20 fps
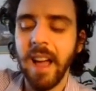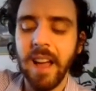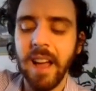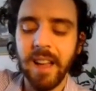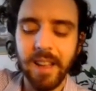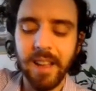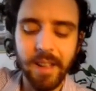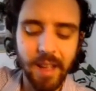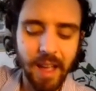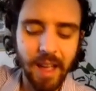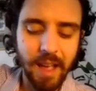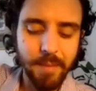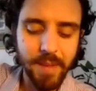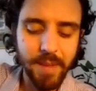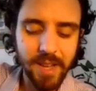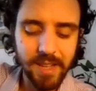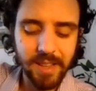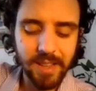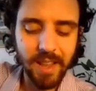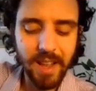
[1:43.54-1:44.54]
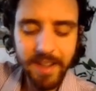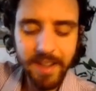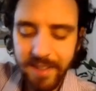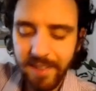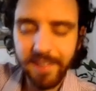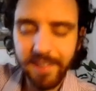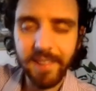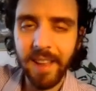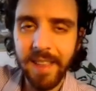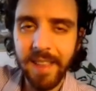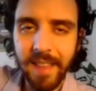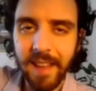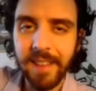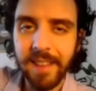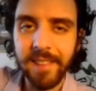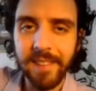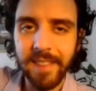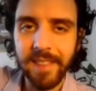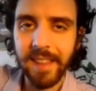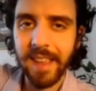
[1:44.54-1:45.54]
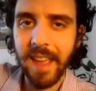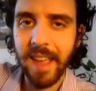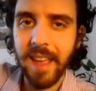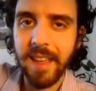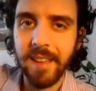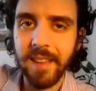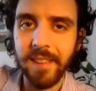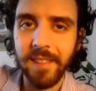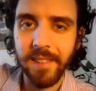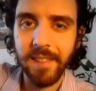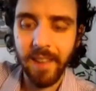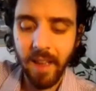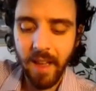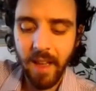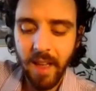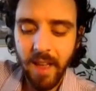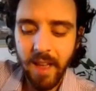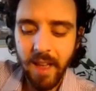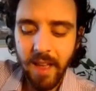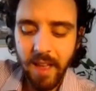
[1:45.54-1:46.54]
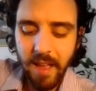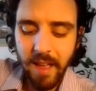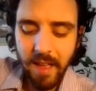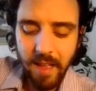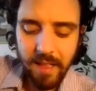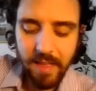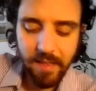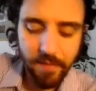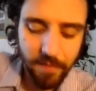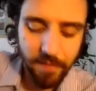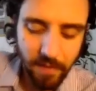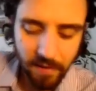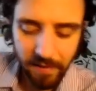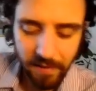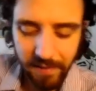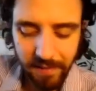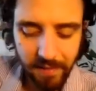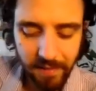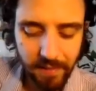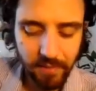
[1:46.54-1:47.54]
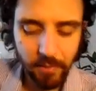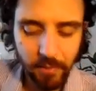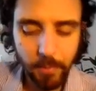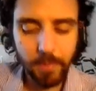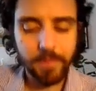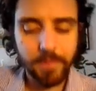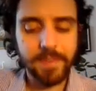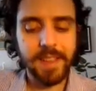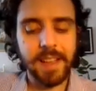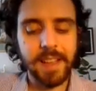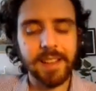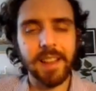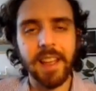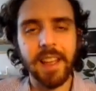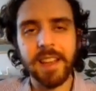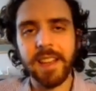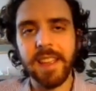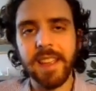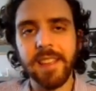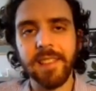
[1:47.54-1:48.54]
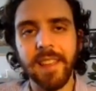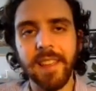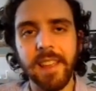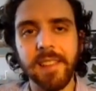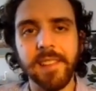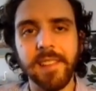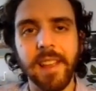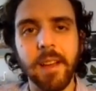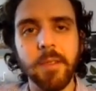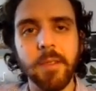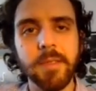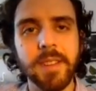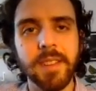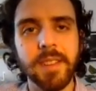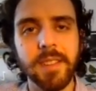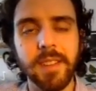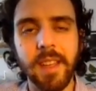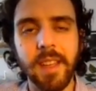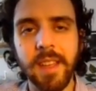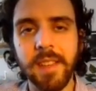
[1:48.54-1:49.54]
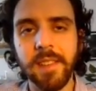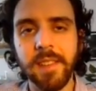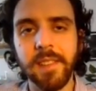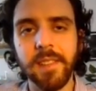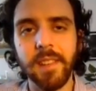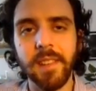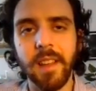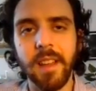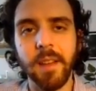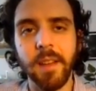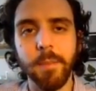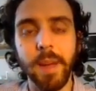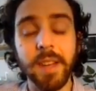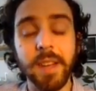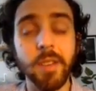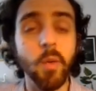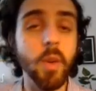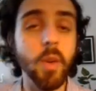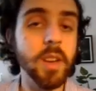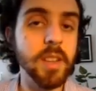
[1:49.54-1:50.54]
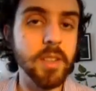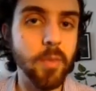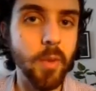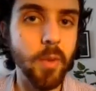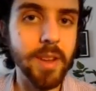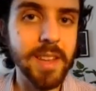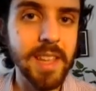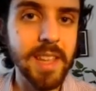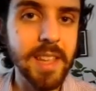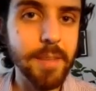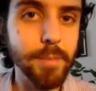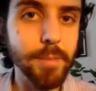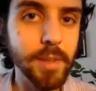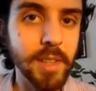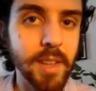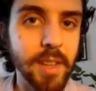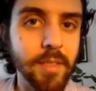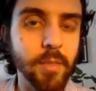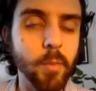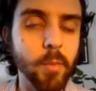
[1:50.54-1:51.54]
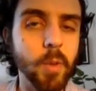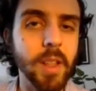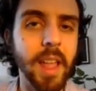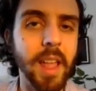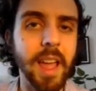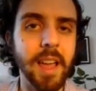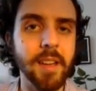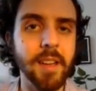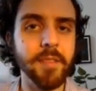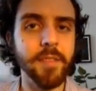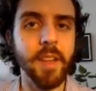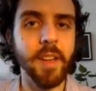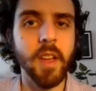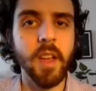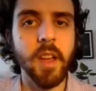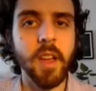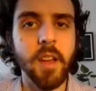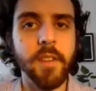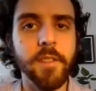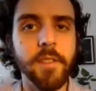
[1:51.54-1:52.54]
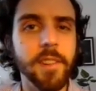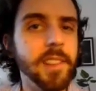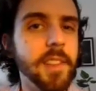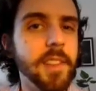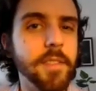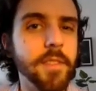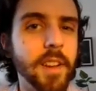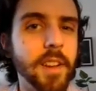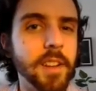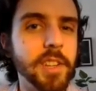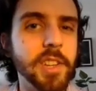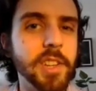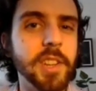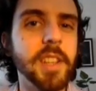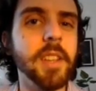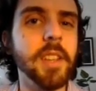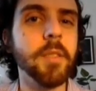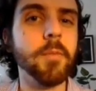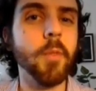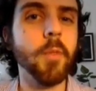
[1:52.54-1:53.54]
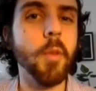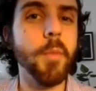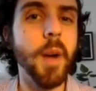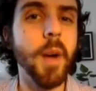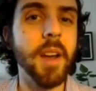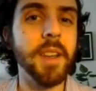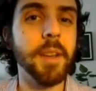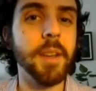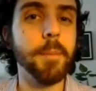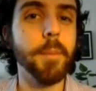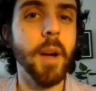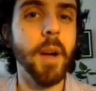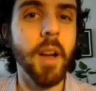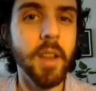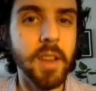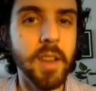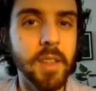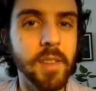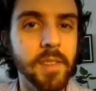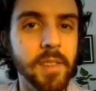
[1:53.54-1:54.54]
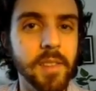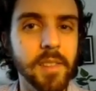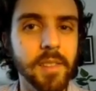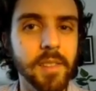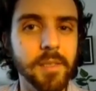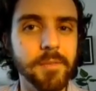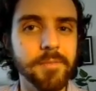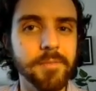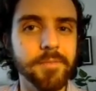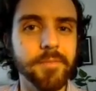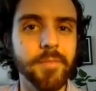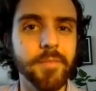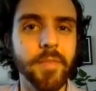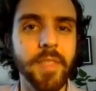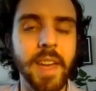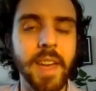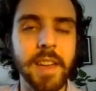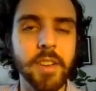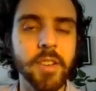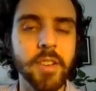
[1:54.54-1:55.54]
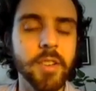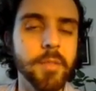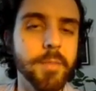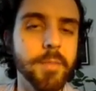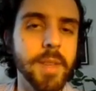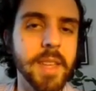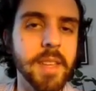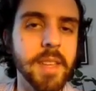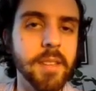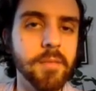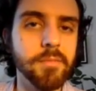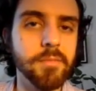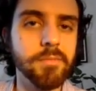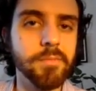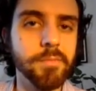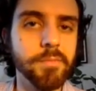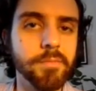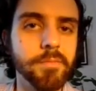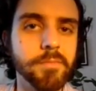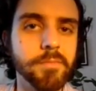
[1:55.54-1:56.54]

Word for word: Uh, I'm inclined to say that's the case. The first sort of deadline he lays out is uh, by 2020, he believes we'll have fully functioning robotic bodies that could be